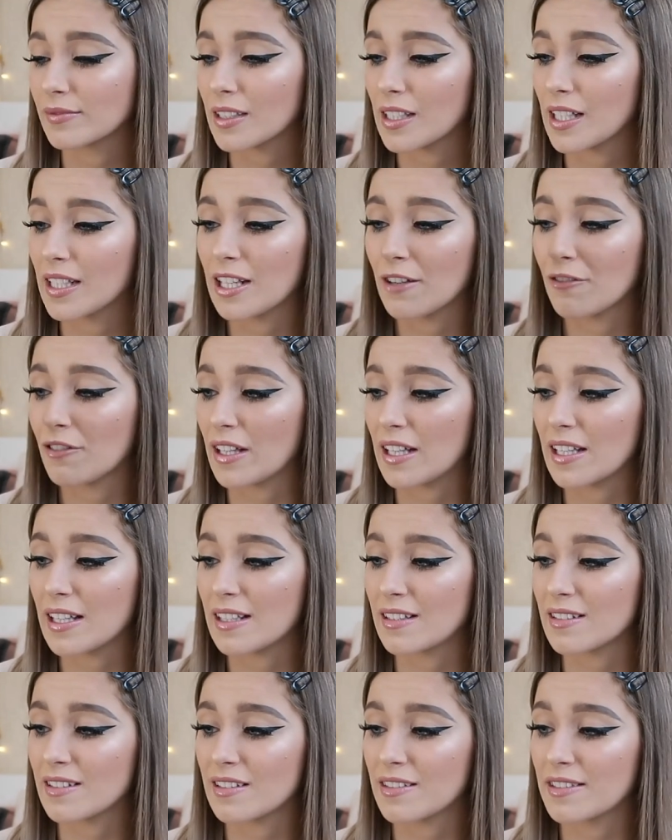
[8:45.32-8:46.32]
And if it
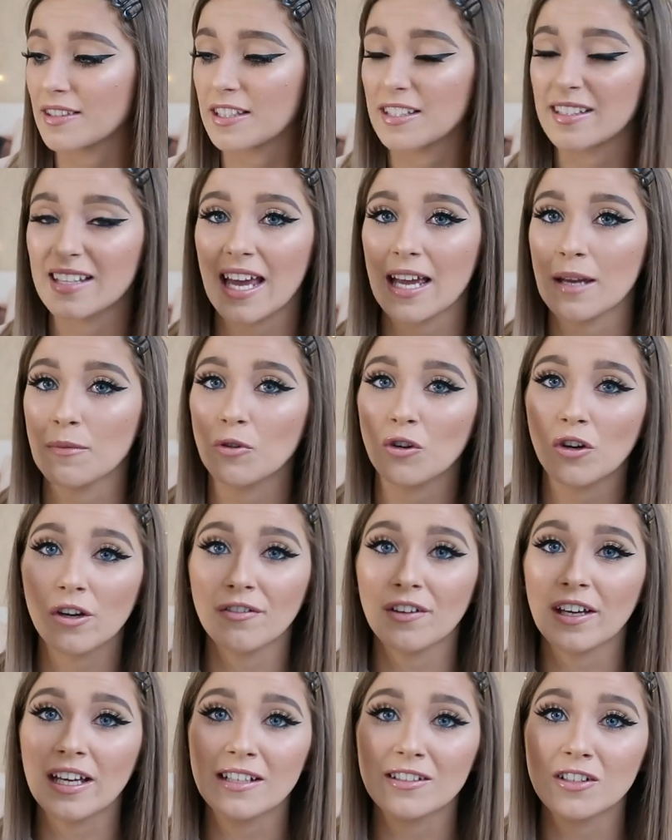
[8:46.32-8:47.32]
is the same or
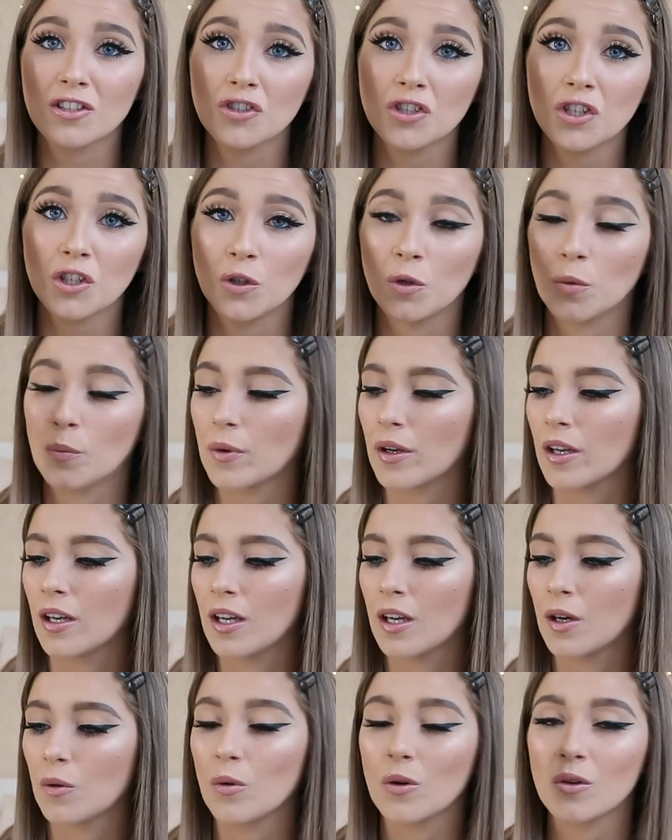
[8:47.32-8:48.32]
if it is a dupe,
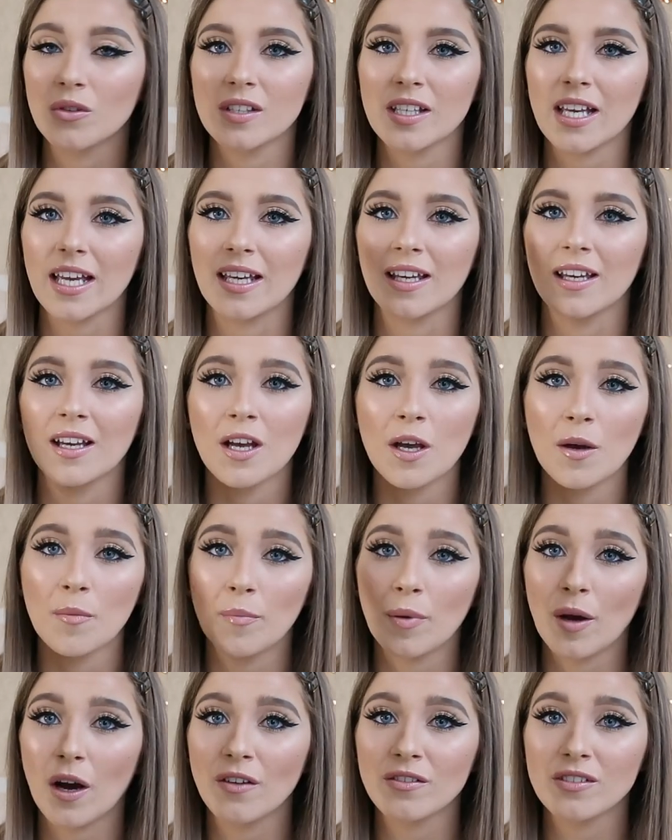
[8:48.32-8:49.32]
we'll see.
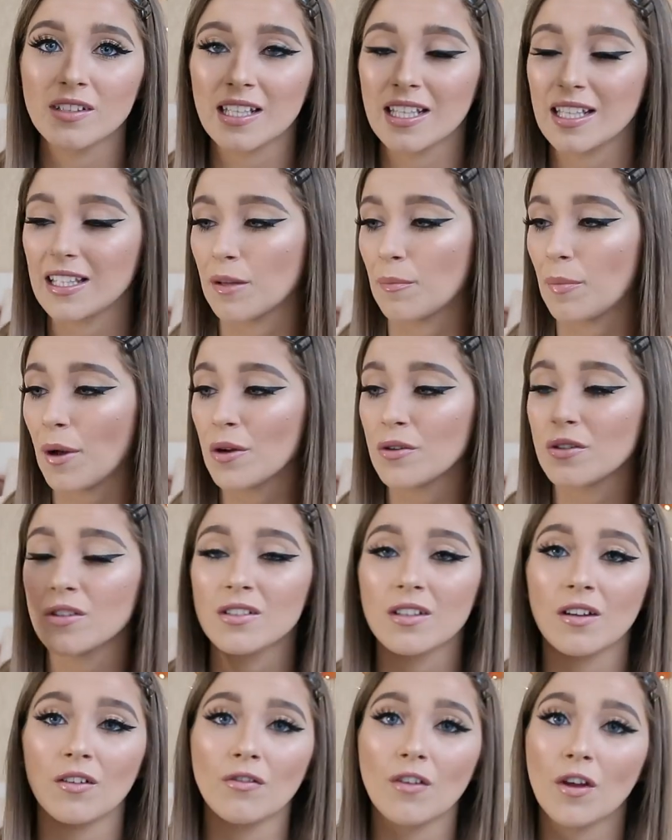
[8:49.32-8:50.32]
But obviously the
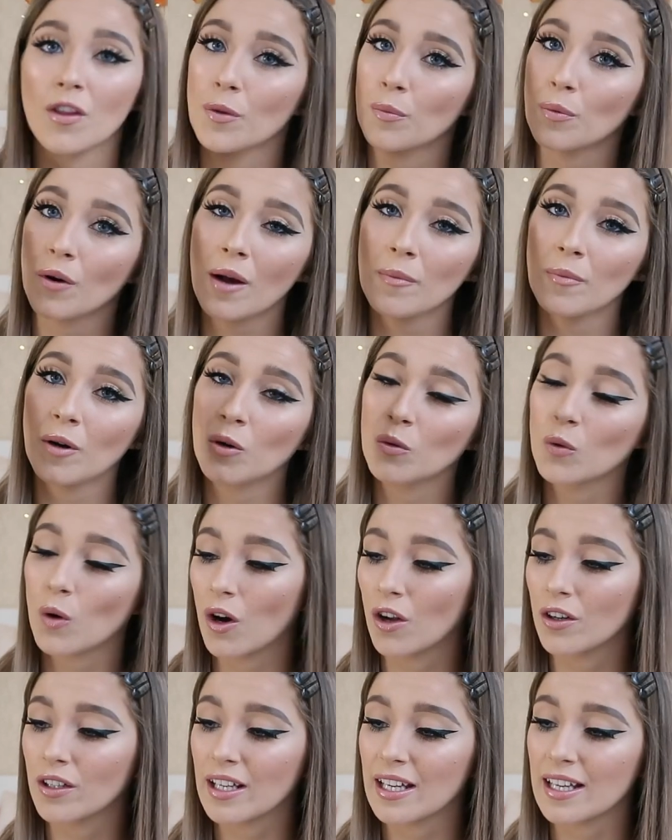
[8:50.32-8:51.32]
bonus of the Primark
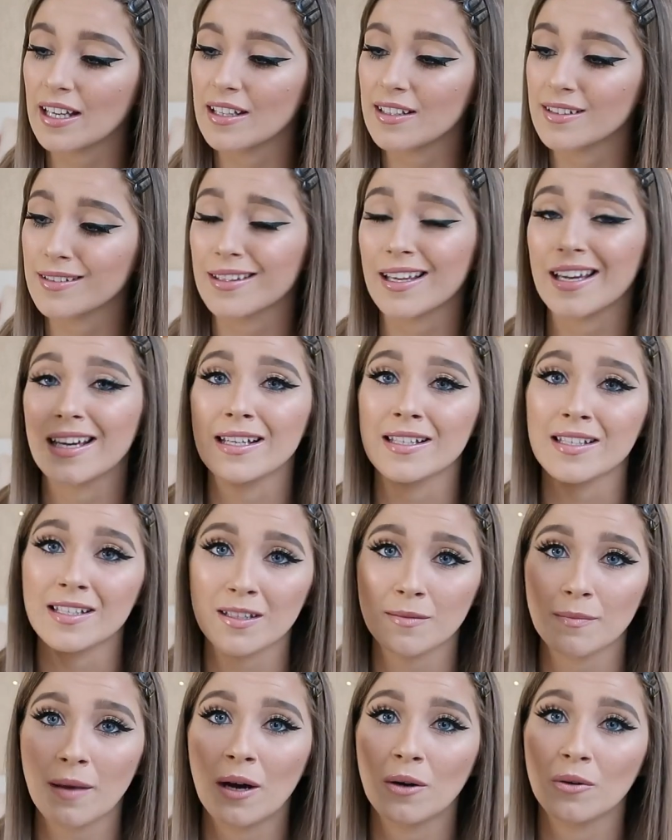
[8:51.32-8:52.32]
one is that it
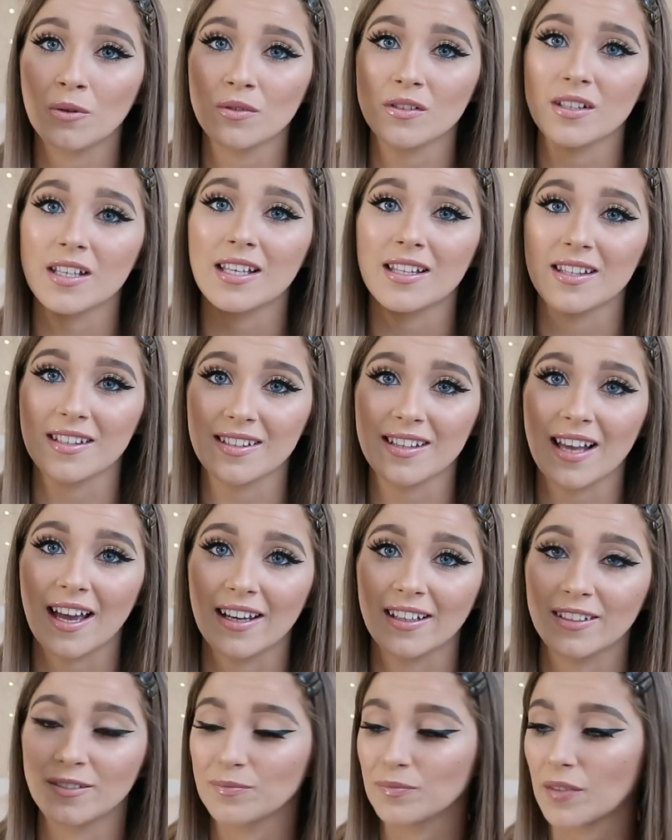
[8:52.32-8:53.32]
smells
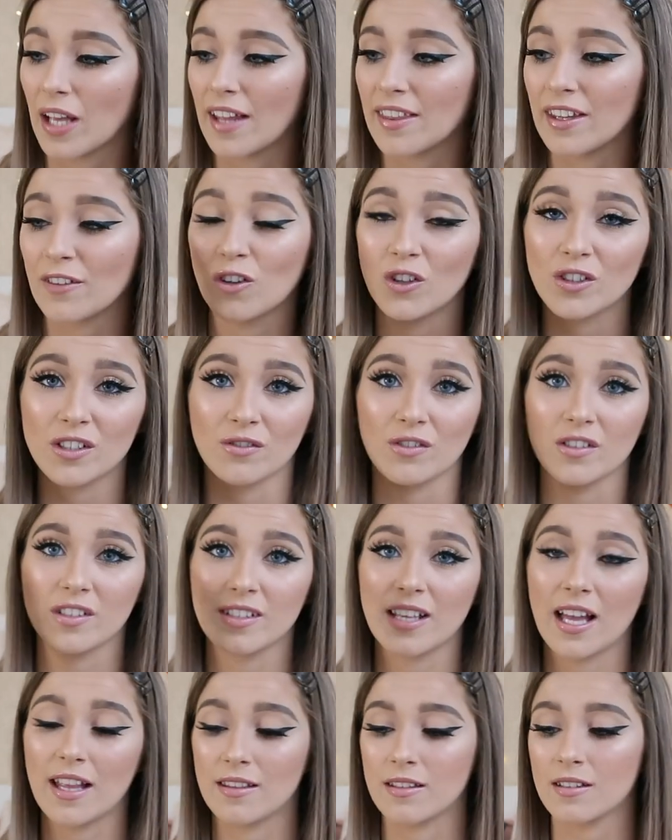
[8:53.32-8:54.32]
insane and they've got different
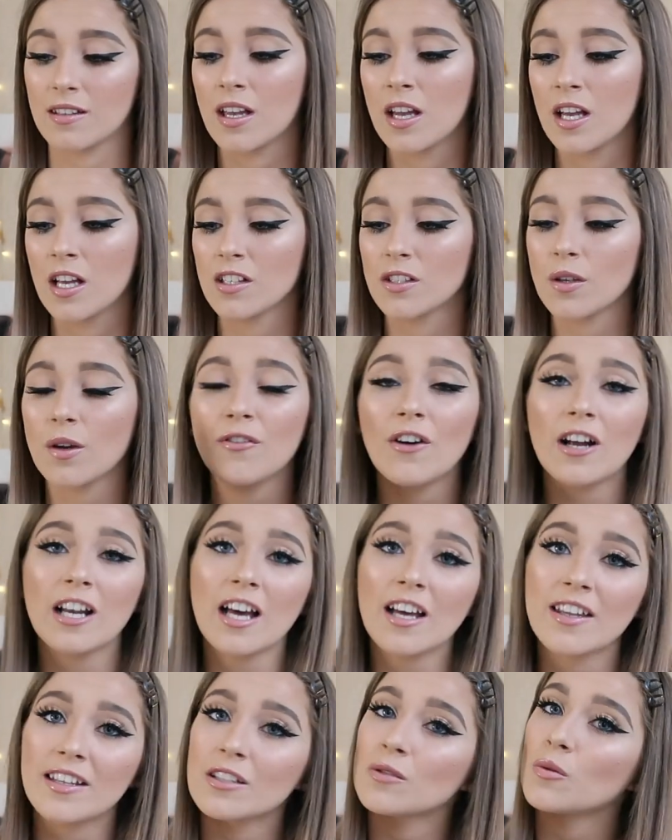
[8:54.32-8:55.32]
scents. So if I
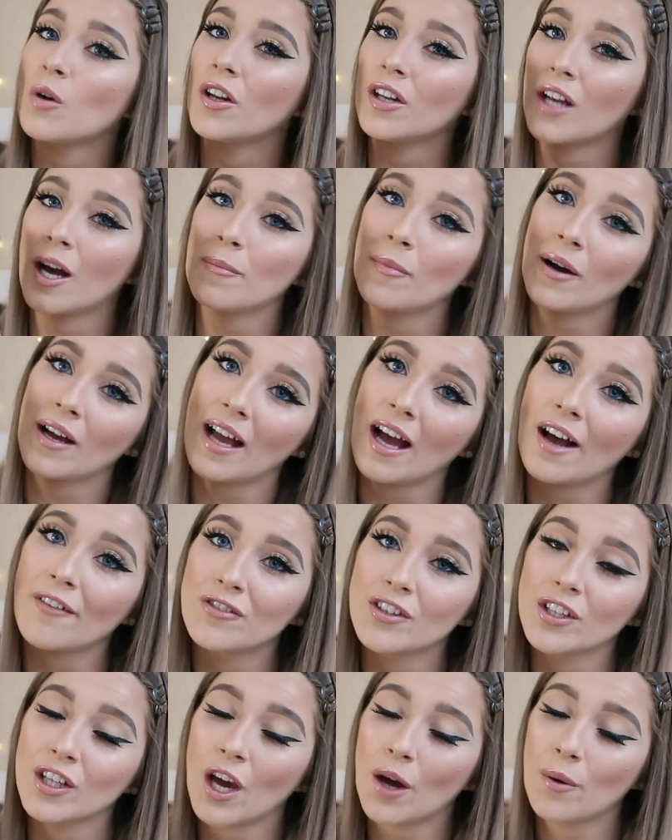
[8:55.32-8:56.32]
like this one, I might have
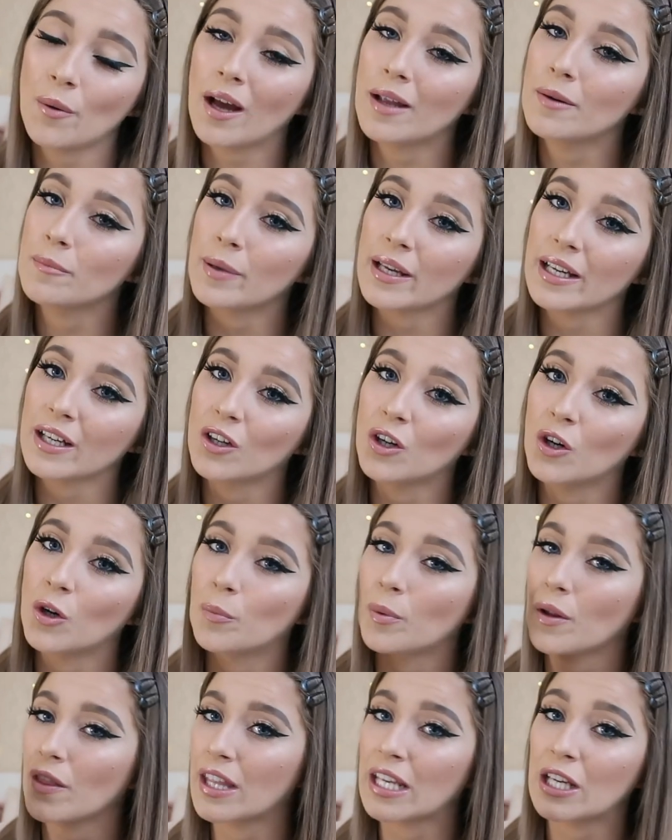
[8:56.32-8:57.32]
to go and pick
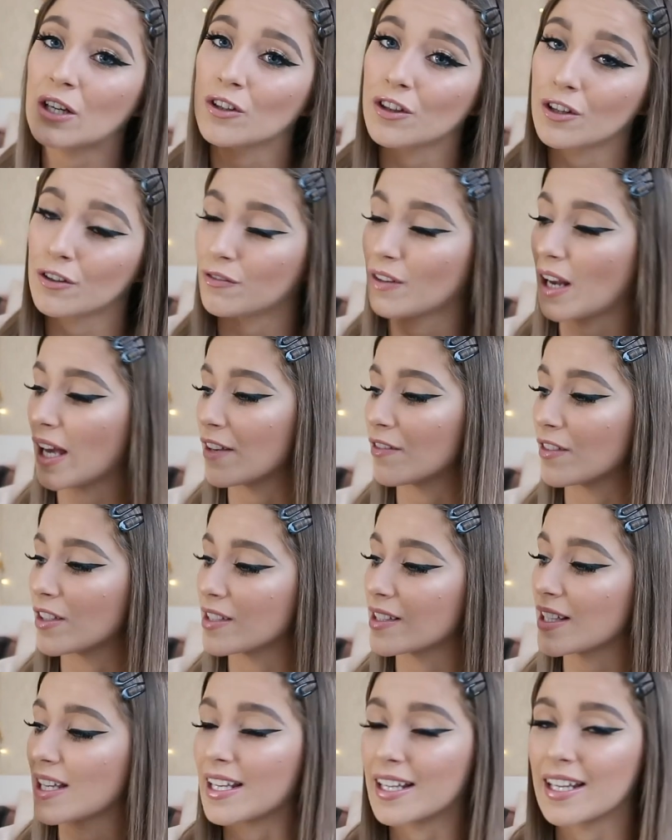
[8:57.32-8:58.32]
up the other
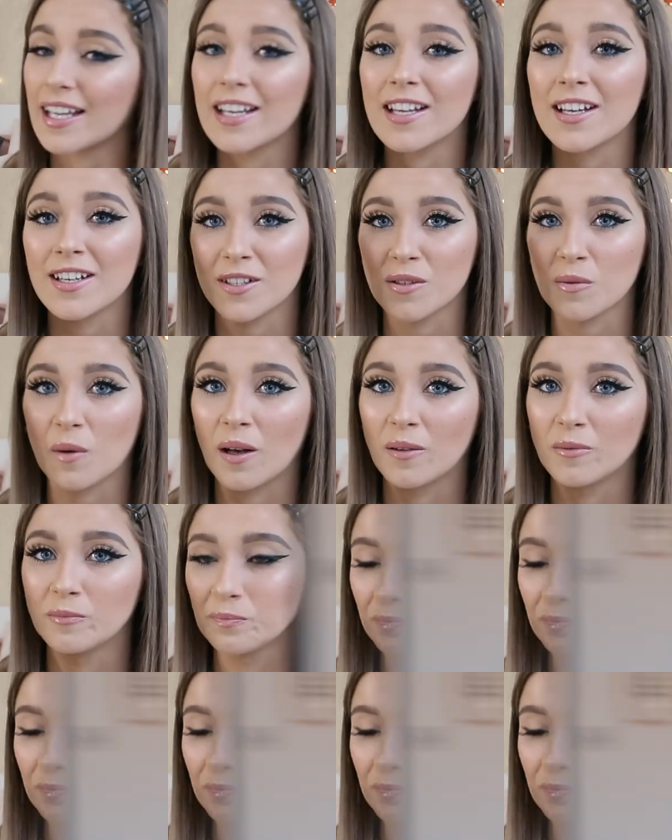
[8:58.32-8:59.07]
flavours in it as well.